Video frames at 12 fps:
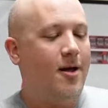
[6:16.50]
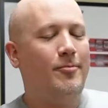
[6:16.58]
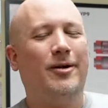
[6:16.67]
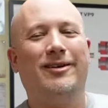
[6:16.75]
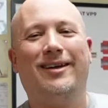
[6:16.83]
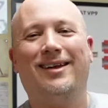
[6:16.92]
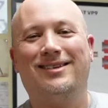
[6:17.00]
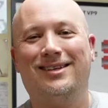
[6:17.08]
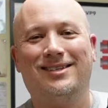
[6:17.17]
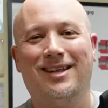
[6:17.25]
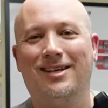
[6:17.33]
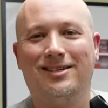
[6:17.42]
But it's
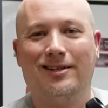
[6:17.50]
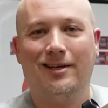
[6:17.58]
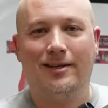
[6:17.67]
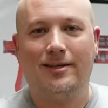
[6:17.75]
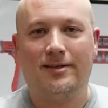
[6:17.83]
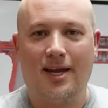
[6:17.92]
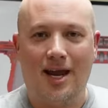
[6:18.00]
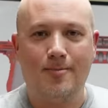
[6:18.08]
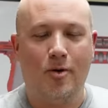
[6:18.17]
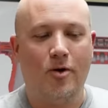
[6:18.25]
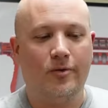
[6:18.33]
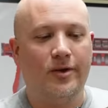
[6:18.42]
essentially the
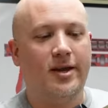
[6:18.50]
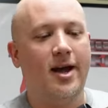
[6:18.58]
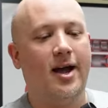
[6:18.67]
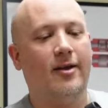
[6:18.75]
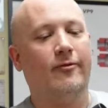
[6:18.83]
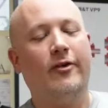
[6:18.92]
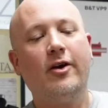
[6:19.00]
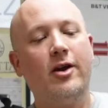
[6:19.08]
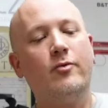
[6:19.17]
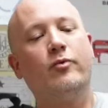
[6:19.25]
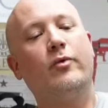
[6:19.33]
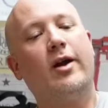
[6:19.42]
same old gun.
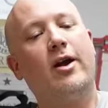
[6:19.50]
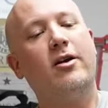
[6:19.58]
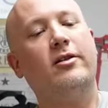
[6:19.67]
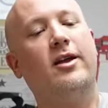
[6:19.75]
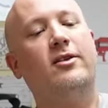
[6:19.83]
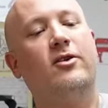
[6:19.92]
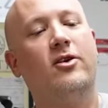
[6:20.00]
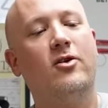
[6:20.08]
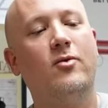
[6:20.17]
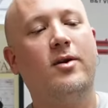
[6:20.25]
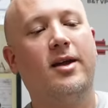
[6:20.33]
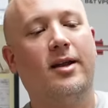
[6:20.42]
Very rarely do
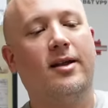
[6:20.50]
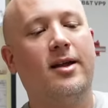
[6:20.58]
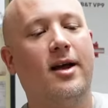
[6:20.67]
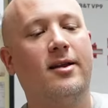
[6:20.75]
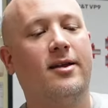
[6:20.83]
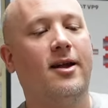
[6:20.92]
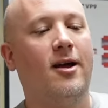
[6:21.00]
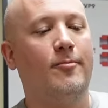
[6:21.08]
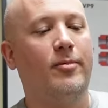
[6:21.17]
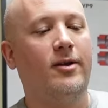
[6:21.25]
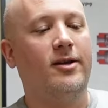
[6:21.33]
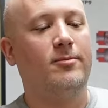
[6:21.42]
you get gun
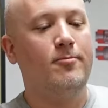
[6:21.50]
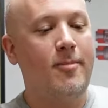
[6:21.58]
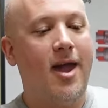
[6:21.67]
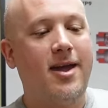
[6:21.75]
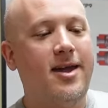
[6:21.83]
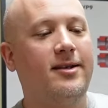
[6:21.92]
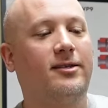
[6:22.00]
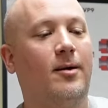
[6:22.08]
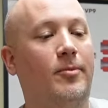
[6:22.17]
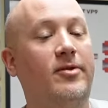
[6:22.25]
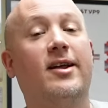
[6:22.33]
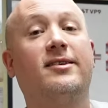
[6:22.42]
companies making
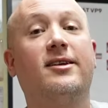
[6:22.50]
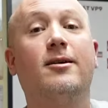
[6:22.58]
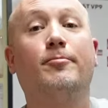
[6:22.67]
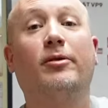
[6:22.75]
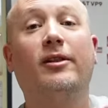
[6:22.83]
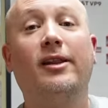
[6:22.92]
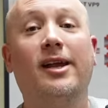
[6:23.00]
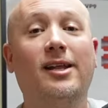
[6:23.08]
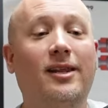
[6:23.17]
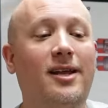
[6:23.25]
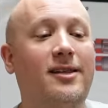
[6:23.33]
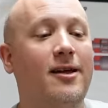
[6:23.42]
something that's completely
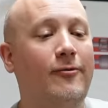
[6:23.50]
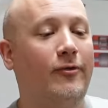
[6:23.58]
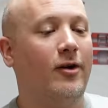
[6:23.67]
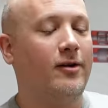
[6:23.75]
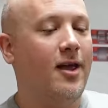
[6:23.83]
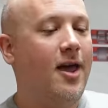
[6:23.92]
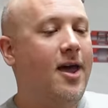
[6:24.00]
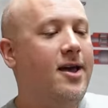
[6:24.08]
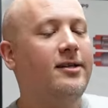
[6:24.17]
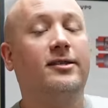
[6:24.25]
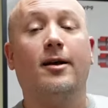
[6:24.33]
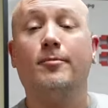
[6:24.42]
different.
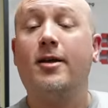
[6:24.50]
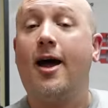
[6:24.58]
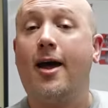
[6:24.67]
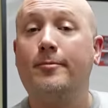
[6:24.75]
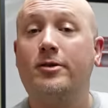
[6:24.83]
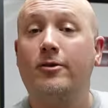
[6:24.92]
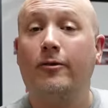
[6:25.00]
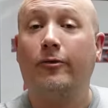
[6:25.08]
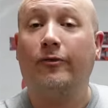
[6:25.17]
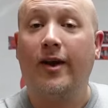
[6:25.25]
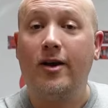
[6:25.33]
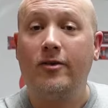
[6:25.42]
Sometimes they're
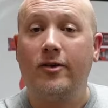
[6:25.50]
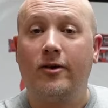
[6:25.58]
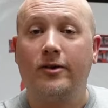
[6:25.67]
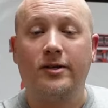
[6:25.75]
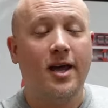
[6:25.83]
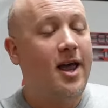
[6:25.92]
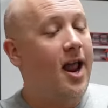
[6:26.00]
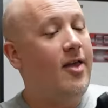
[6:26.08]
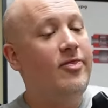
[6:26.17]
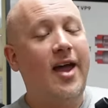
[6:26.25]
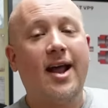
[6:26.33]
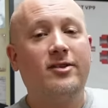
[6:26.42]
failures,
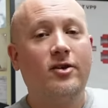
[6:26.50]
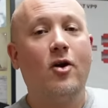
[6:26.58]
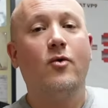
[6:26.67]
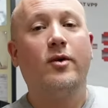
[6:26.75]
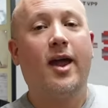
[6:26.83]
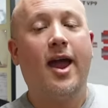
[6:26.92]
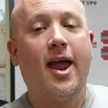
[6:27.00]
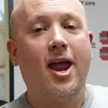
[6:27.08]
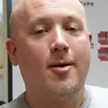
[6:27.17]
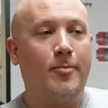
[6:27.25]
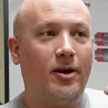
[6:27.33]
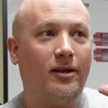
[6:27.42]
and that's
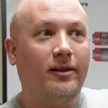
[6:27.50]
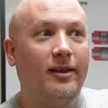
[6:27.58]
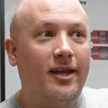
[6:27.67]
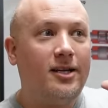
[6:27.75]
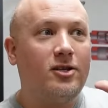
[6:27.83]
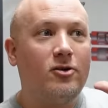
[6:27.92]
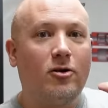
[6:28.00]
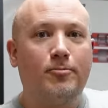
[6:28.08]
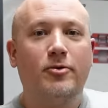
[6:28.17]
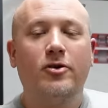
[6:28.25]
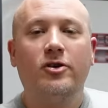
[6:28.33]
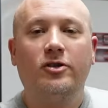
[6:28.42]
okay, but at least they're
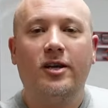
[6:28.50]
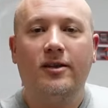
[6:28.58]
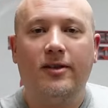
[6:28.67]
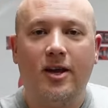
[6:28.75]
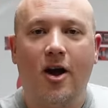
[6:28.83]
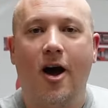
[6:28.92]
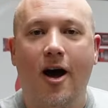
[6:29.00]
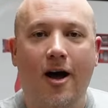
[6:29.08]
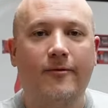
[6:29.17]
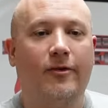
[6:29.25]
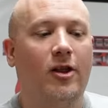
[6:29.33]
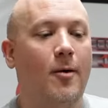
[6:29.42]
pushing the
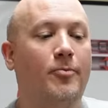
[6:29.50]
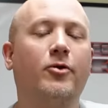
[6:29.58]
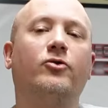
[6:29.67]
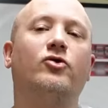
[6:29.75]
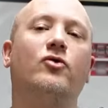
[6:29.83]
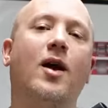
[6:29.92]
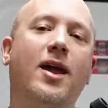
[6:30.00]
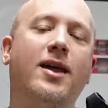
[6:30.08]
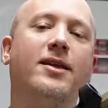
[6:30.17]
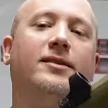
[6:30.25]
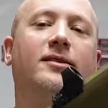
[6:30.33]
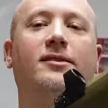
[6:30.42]
envelope. They're
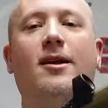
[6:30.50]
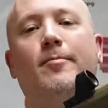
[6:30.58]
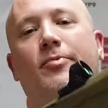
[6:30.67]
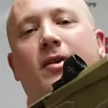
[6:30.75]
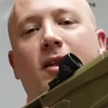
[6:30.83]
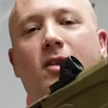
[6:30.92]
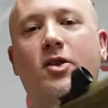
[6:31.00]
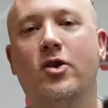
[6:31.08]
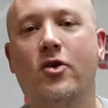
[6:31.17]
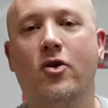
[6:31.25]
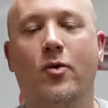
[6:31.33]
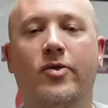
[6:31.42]
trying something
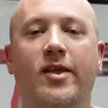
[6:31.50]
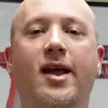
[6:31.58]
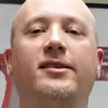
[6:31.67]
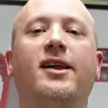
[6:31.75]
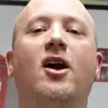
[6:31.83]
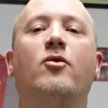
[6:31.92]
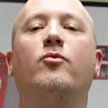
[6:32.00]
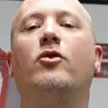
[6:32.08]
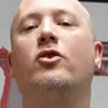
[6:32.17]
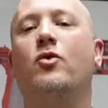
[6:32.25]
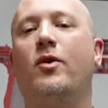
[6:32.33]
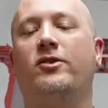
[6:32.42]
new, and that's how
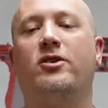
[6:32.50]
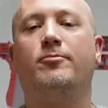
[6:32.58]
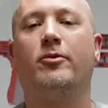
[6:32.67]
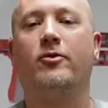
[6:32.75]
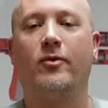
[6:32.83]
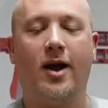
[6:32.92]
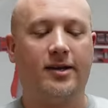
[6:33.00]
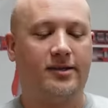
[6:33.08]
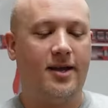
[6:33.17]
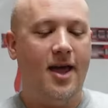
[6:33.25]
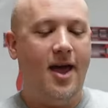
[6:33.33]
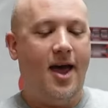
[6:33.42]
we're going to
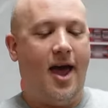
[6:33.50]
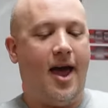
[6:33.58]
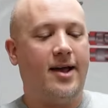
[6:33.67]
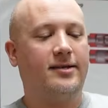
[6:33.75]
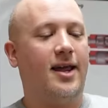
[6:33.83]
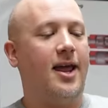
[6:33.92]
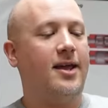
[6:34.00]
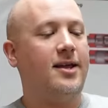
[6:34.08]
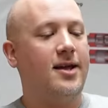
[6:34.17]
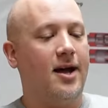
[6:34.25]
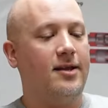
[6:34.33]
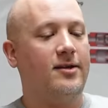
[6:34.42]
progress as a
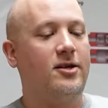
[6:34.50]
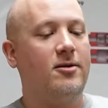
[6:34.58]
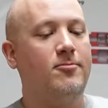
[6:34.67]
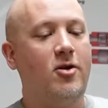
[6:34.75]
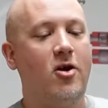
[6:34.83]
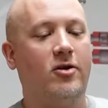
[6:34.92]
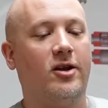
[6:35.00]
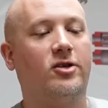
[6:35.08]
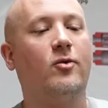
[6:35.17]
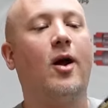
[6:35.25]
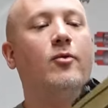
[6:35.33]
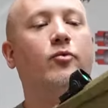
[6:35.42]
gun community.
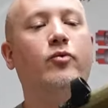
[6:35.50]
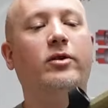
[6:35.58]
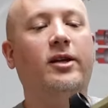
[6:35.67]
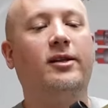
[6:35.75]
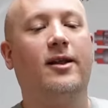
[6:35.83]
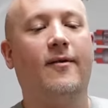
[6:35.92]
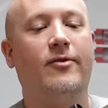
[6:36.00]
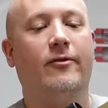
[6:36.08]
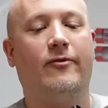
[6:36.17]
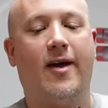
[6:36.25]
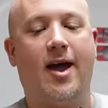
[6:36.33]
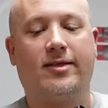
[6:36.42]
So I really love the
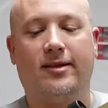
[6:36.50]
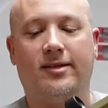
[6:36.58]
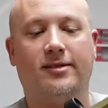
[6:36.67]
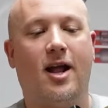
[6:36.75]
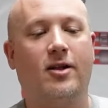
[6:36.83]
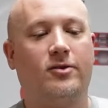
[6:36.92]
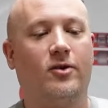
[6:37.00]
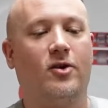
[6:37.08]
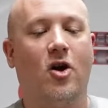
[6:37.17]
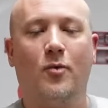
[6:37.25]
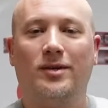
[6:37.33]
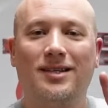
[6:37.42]
fact that
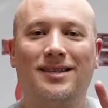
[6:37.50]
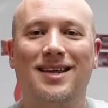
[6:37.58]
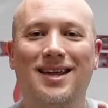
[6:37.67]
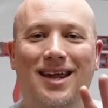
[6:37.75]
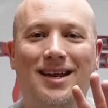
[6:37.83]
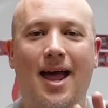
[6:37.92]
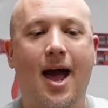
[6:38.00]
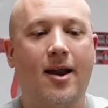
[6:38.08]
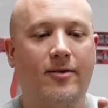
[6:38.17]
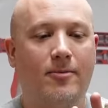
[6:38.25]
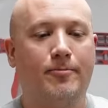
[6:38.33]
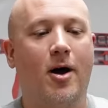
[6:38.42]
SilencerCo was thinking out
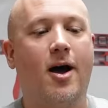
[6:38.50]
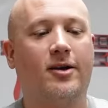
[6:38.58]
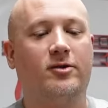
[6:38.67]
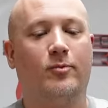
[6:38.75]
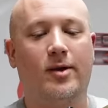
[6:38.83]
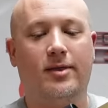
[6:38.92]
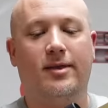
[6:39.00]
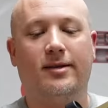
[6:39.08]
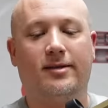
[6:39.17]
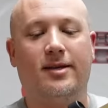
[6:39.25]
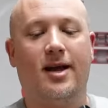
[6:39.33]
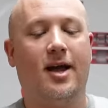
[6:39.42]
of the box with
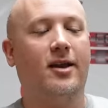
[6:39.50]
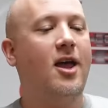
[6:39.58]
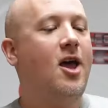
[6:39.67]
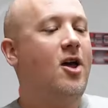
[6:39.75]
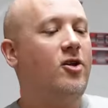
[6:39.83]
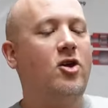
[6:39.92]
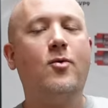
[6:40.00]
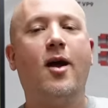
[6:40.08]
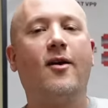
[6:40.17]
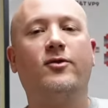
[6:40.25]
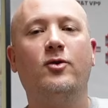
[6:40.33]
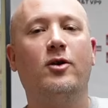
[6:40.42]
this gun. You
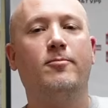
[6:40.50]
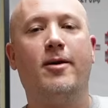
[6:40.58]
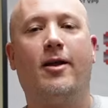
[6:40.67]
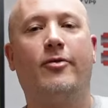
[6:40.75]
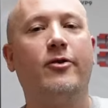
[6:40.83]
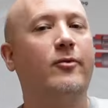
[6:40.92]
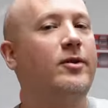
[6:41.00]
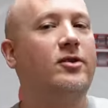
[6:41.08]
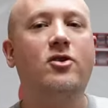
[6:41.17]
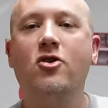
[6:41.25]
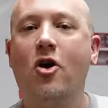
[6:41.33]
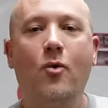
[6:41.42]
have to admit, there
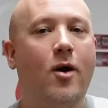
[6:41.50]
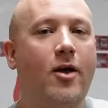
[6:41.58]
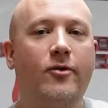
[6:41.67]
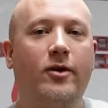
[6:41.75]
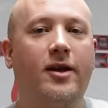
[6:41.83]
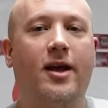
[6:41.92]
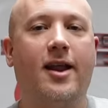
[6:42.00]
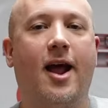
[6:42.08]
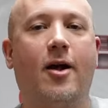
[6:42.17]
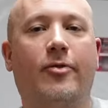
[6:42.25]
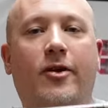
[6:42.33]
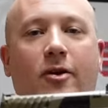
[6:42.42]
is no other gun
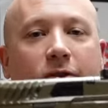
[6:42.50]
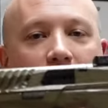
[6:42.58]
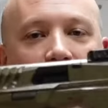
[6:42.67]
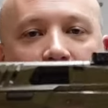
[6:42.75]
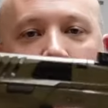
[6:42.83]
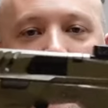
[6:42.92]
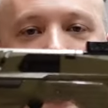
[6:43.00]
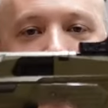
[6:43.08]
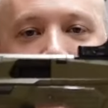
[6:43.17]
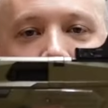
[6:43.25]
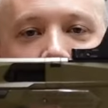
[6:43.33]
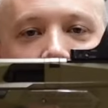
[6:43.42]
out there that you would
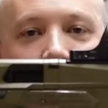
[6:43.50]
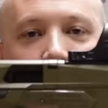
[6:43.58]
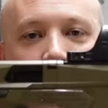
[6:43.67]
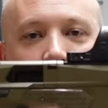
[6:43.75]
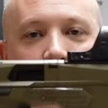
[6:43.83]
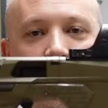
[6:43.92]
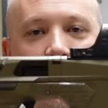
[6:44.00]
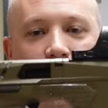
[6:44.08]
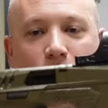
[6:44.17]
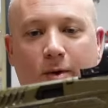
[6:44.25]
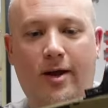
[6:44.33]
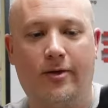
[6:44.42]
ever confuse
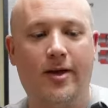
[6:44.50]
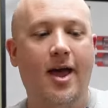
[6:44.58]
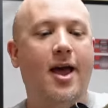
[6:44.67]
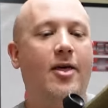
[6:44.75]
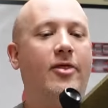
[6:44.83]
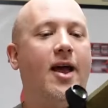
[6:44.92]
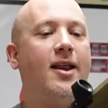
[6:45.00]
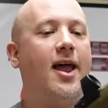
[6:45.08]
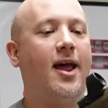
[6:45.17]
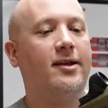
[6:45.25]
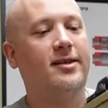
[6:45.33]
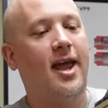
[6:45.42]
this with that
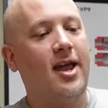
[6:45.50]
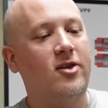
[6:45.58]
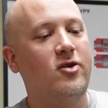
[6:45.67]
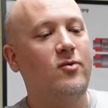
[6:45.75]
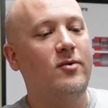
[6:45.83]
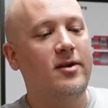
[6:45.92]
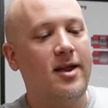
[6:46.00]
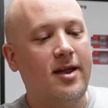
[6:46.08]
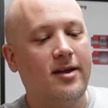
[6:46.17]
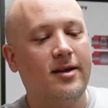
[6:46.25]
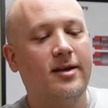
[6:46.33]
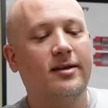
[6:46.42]
has a
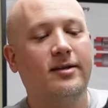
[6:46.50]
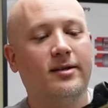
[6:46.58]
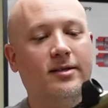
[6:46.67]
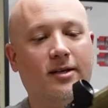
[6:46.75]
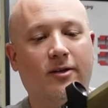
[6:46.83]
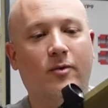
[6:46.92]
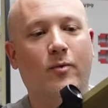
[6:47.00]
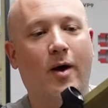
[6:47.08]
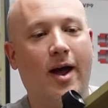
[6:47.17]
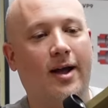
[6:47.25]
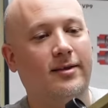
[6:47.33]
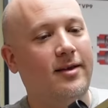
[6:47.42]
unique
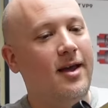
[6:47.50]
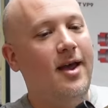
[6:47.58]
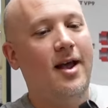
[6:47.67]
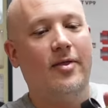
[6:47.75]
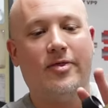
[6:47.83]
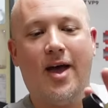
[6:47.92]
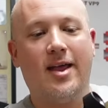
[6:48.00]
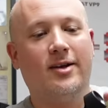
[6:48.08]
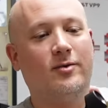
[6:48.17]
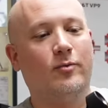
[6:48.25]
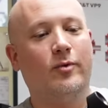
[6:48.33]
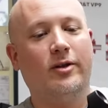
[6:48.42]
silhouette. That
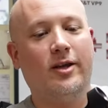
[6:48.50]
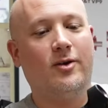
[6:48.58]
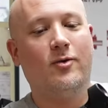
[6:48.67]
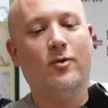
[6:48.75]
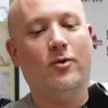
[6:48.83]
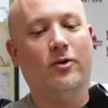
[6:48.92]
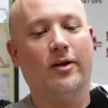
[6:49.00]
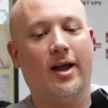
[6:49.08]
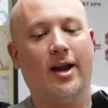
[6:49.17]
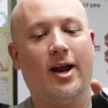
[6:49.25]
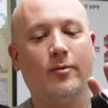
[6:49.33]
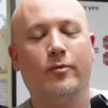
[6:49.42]
is really cool,
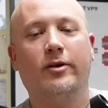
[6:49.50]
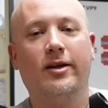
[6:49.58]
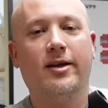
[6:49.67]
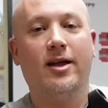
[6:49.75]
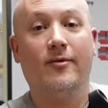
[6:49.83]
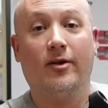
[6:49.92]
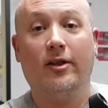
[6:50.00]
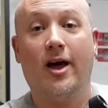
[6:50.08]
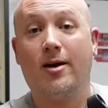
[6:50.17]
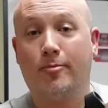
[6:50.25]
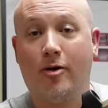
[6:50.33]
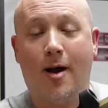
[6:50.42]
and I really give a
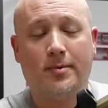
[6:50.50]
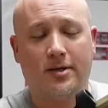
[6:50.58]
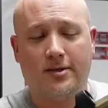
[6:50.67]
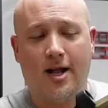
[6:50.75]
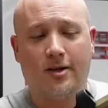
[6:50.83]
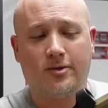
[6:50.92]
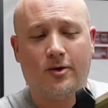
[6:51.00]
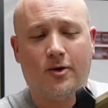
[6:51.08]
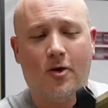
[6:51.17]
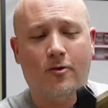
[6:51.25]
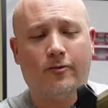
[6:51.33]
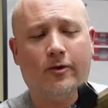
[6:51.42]
lot of props to
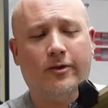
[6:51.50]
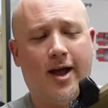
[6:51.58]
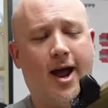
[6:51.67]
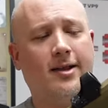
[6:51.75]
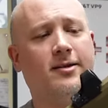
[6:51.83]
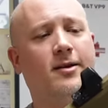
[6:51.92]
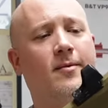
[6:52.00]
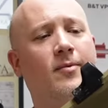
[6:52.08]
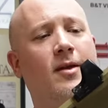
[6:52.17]
SilencerCo for that.